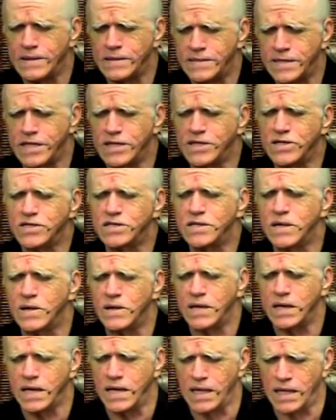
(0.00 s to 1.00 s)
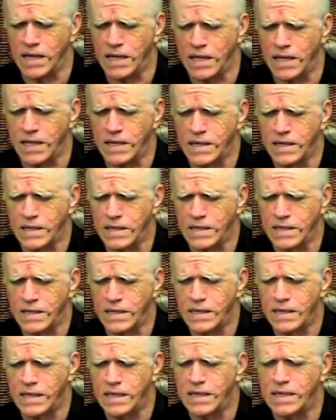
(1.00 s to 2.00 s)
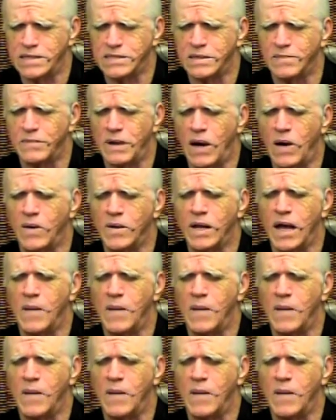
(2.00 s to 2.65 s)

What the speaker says: Signature cell healing is about